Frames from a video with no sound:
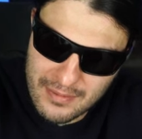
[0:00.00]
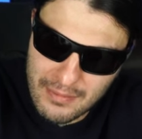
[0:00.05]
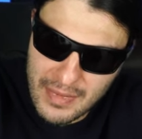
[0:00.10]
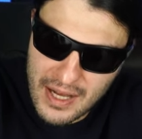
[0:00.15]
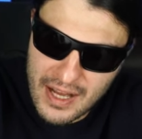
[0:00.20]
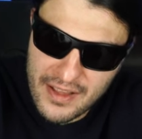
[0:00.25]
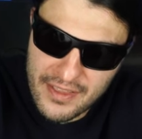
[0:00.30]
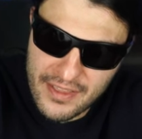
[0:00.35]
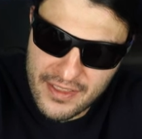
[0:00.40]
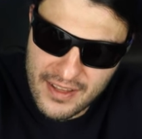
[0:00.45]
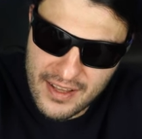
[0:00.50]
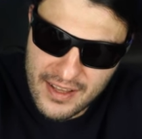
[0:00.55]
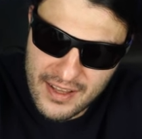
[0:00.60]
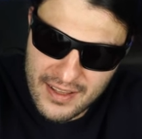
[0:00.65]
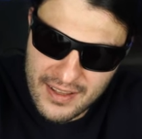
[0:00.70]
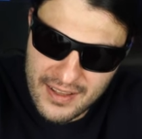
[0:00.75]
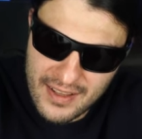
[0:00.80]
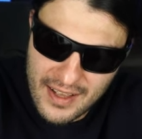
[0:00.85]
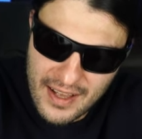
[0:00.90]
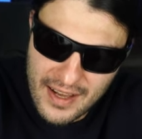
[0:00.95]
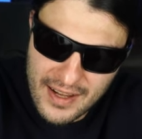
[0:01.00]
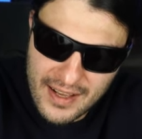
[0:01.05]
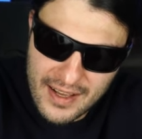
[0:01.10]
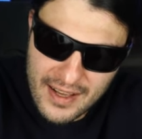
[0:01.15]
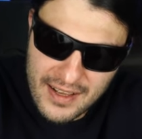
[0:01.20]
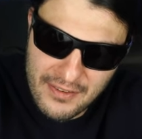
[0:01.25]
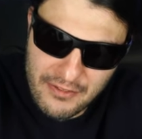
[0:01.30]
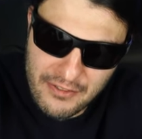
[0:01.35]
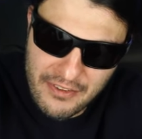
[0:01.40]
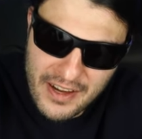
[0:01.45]
Martha, I
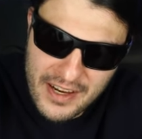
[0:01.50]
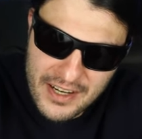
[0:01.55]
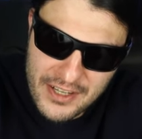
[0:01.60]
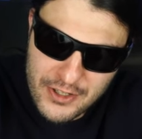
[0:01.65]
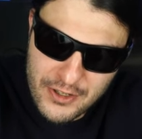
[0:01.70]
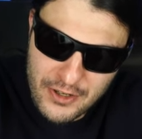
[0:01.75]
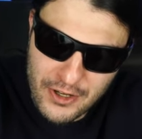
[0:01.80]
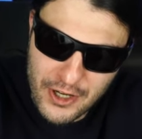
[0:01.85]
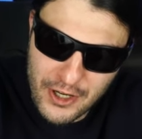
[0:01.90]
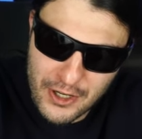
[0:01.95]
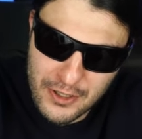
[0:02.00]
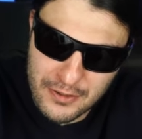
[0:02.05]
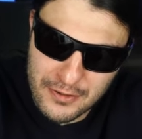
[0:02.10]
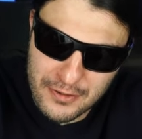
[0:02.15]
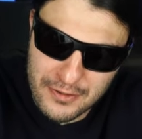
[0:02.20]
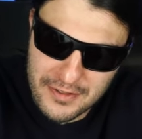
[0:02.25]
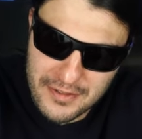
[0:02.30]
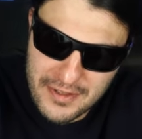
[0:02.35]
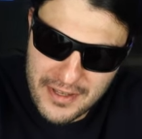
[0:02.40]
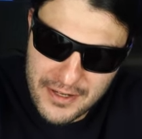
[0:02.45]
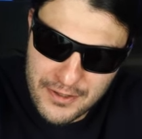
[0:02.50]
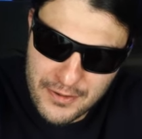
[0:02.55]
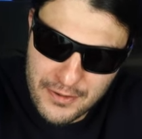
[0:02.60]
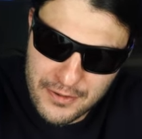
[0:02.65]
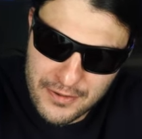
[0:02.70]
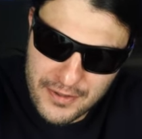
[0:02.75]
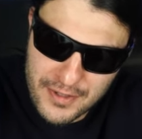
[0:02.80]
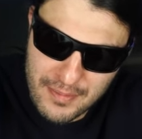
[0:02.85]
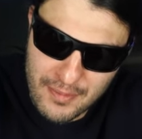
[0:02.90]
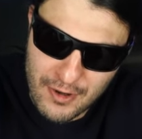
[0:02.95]
can't find your holes, they're
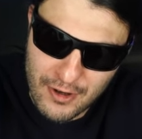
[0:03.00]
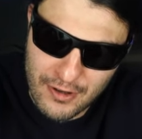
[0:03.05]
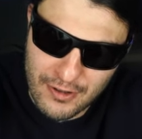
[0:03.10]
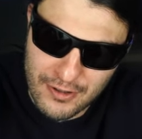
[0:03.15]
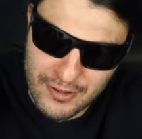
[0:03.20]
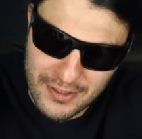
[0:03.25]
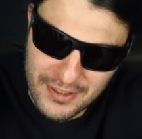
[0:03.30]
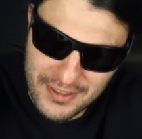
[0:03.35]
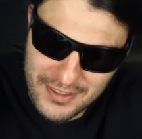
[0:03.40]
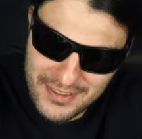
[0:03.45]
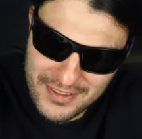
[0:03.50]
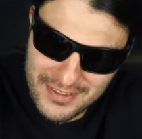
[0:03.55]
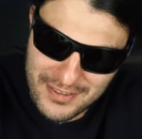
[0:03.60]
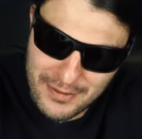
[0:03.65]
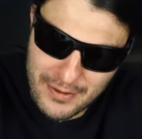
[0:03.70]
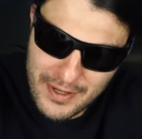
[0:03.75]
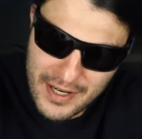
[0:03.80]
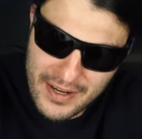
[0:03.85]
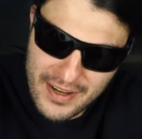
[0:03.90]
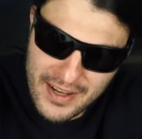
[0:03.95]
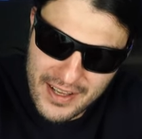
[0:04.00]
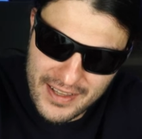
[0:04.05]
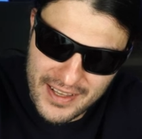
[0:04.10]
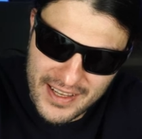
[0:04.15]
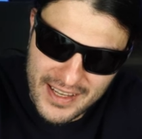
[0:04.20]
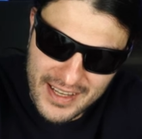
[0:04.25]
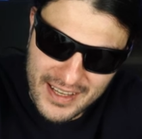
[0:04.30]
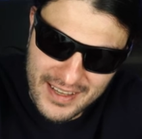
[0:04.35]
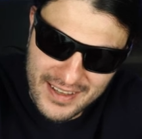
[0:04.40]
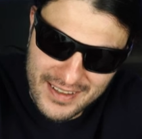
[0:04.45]
too small. Where are
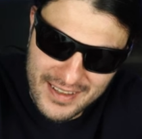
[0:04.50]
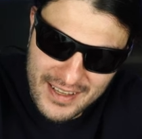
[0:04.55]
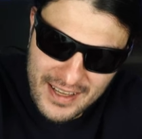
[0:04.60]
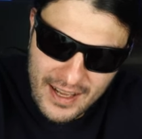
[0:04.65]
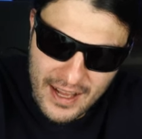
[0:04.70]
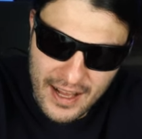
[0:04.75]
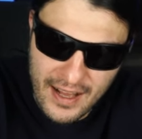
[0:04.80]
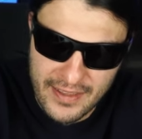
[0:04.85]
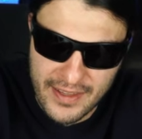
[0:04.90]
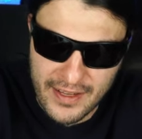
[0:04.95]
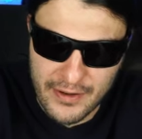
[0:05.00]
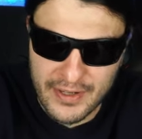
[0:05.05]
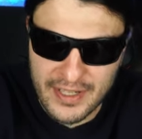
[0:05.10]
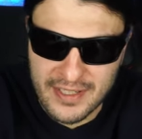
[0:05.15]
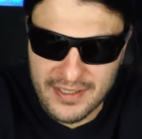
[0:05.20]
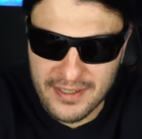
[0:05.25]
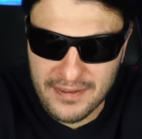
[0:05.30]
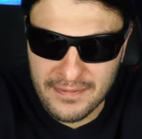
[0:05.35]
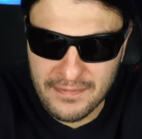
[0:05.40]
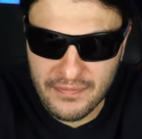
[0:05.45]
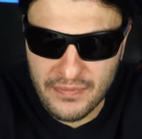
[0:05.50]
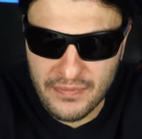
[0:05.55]
they? Ah, there is.